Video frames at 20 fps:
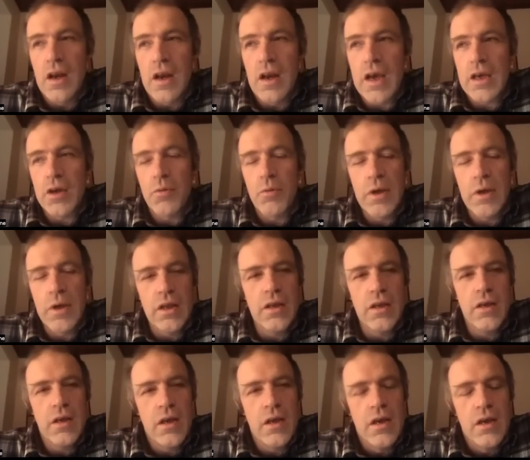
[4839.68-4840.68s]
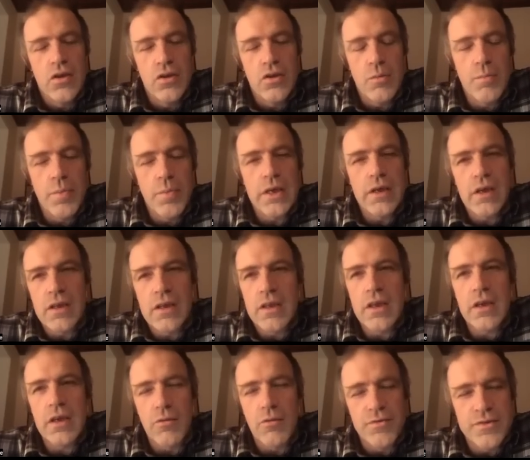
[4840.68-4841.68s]
really the beginning
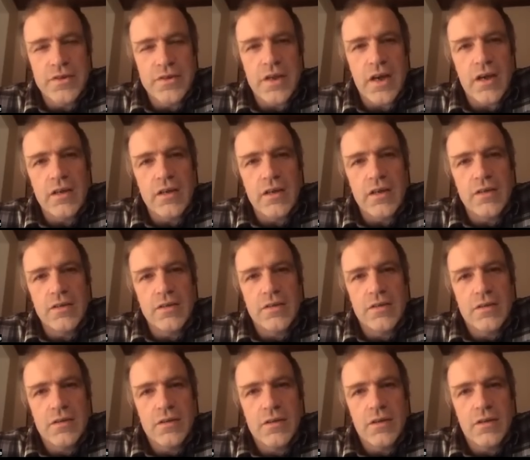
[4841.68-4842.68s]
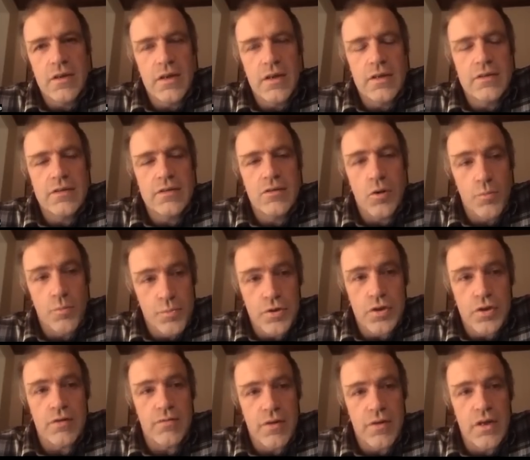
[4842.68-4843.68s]
of science, it's
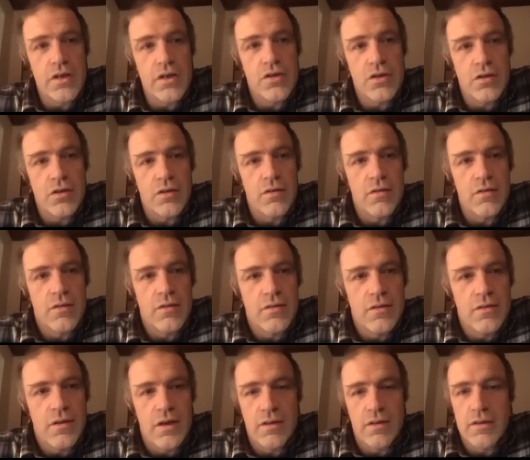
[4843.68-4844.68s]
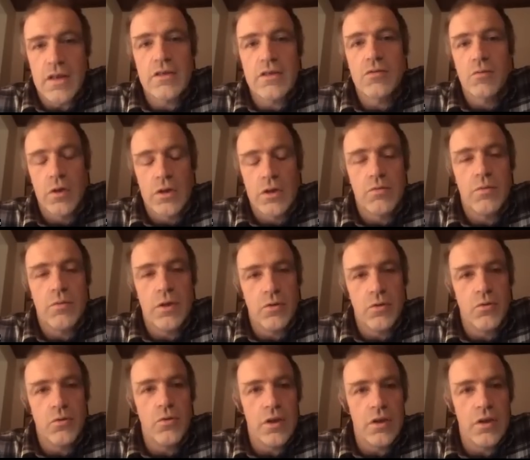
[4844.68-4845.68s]
observation, and that's what we
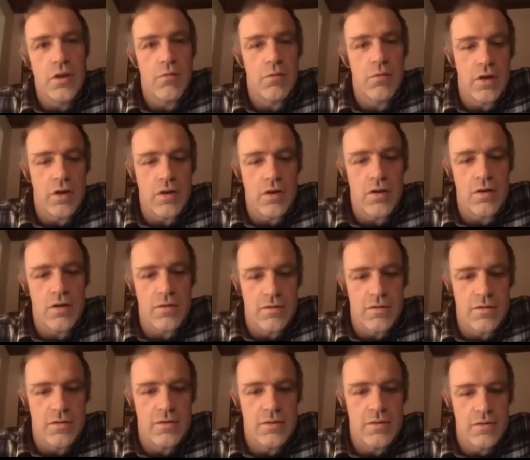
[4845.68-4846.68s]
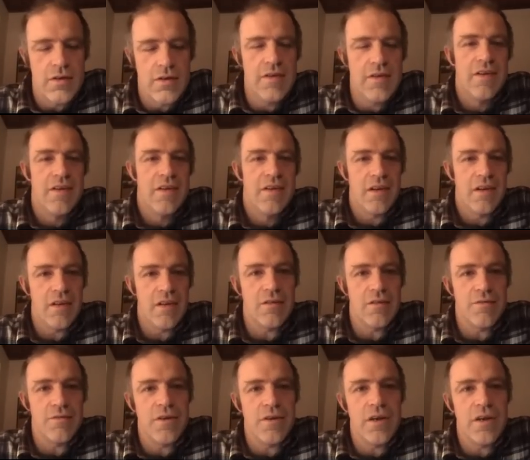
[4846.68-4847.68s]
do in our gardens at the
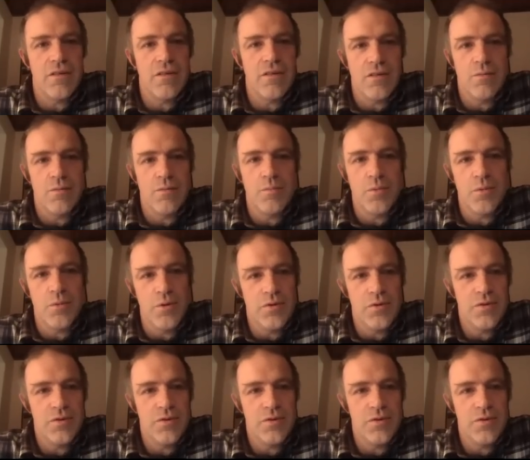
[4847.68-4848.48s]
final point.